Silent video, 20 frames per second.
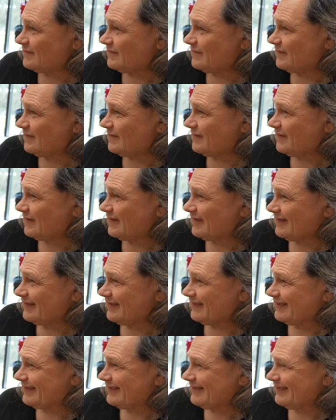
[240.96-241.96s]

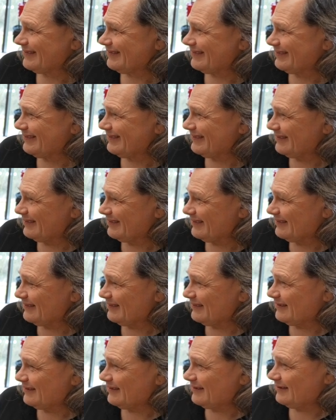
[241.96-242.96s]

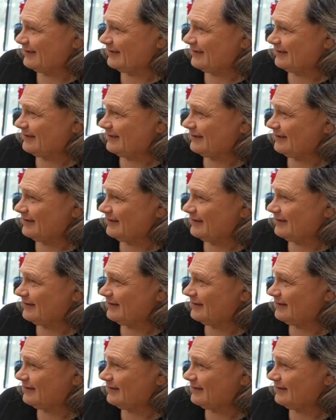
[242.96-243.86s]
(silent)